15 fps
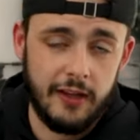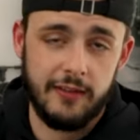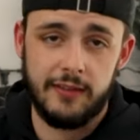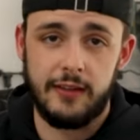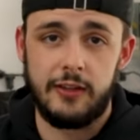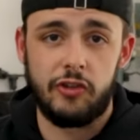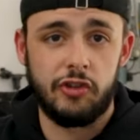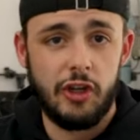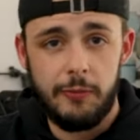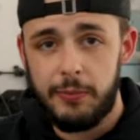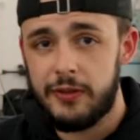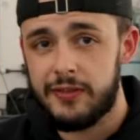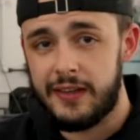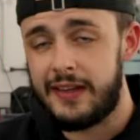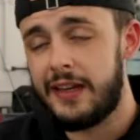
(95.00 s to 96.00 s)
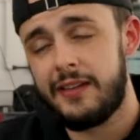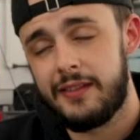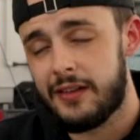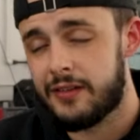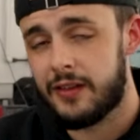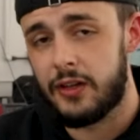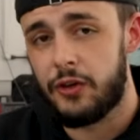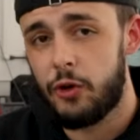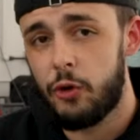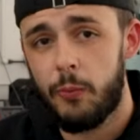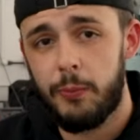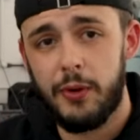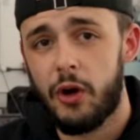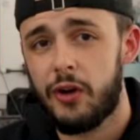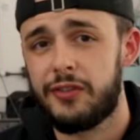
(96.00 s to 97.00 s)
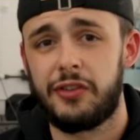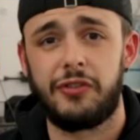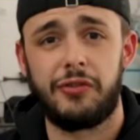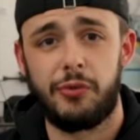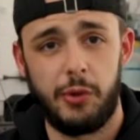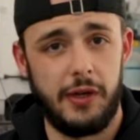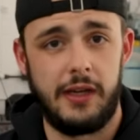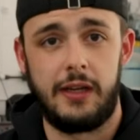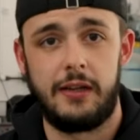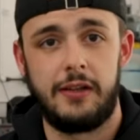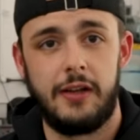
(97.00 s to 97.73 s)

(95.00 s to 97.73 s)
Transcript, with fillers: That's the cheapest and easiest thing to do because it's free.